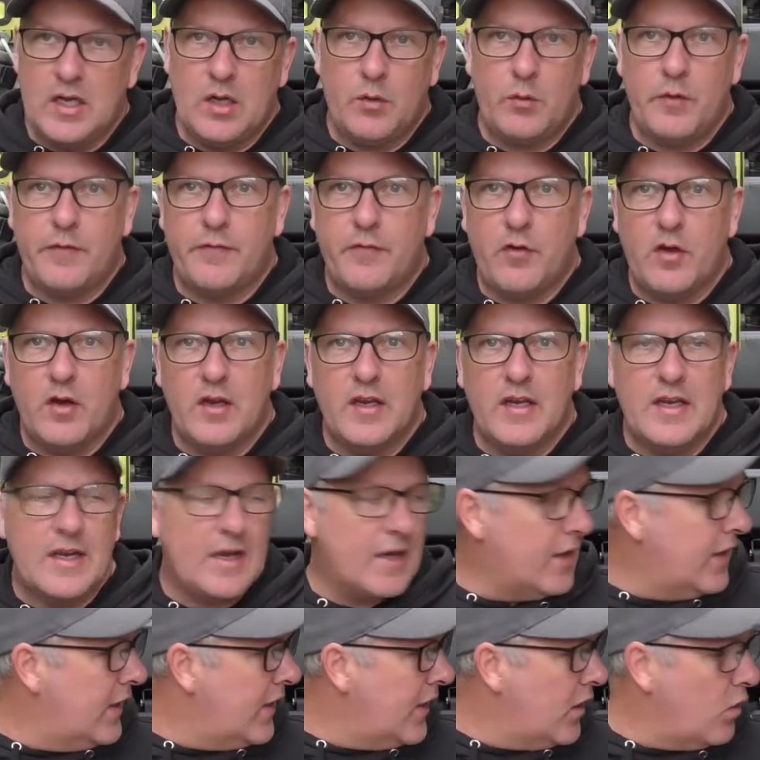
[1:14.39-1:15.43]
We finally
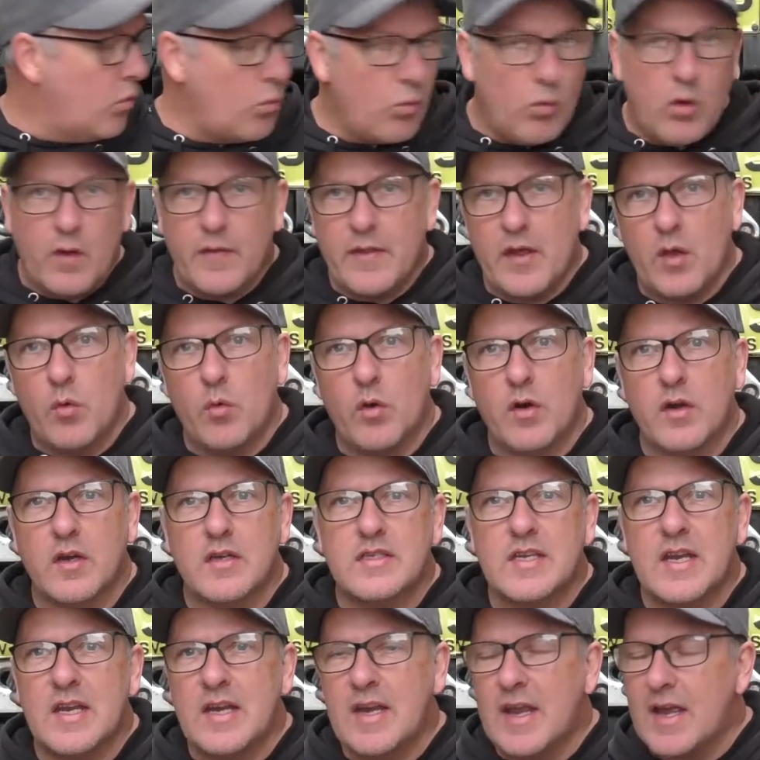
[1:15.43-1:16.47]
nutted out what they wanted to
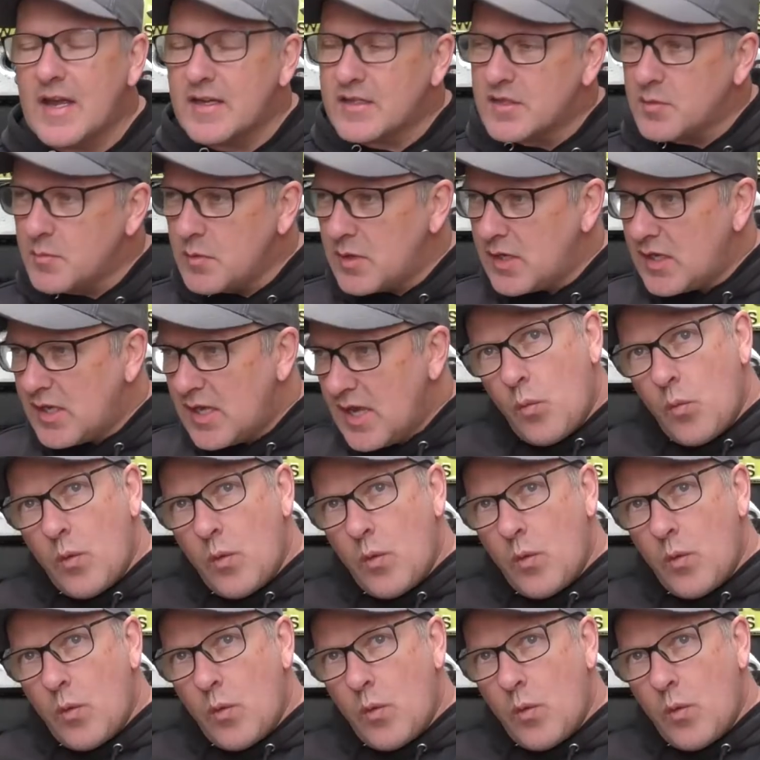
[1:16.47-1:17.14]
send out to me.